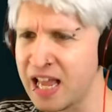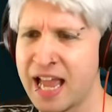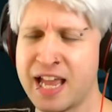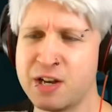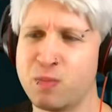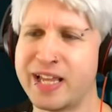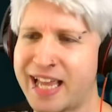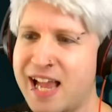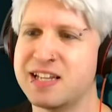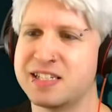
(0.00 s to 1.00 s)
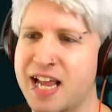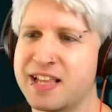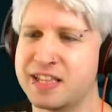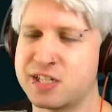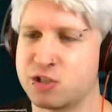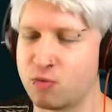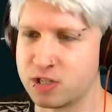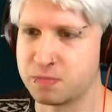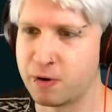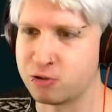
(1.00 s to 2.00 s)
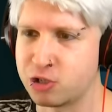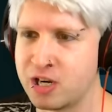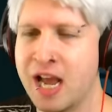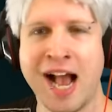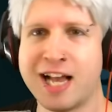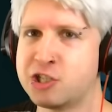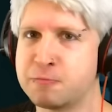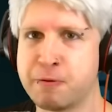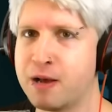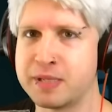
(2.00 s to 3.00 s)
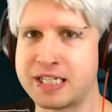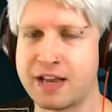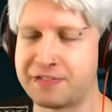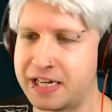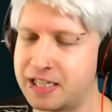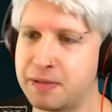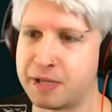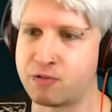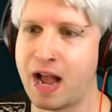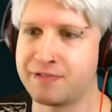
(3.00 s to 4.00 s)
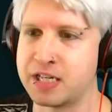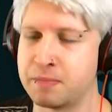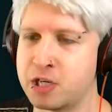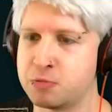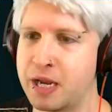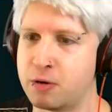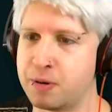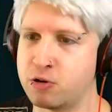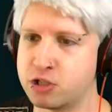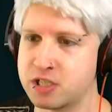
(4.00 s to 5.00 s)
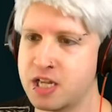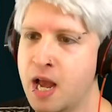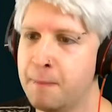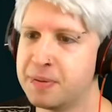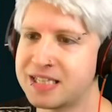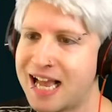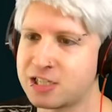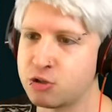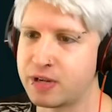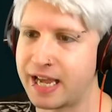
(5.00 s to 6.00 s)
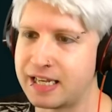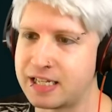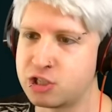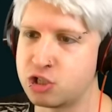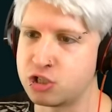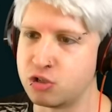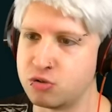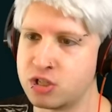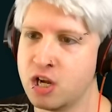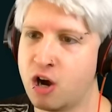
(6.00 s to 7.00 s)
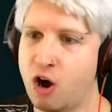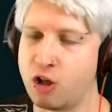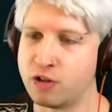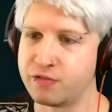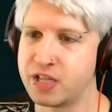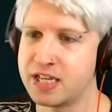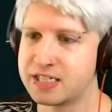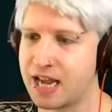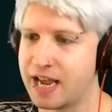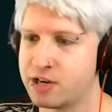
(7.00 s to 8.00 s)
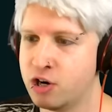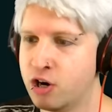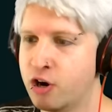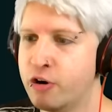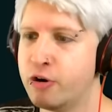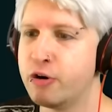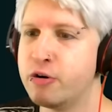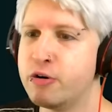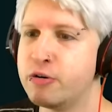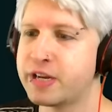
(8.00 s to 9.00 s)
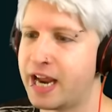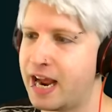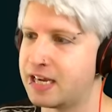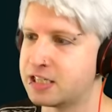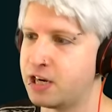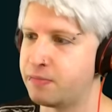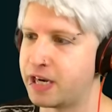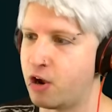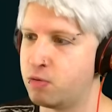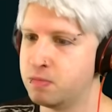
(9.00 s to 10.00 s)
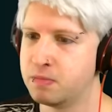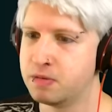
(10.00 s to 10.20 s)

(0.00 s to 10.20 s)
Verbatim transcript: and we can take this thorns potion. I should probably definitely be crafting much better potions, but that's okay. Let's just use all of these, and who cares? Here we go.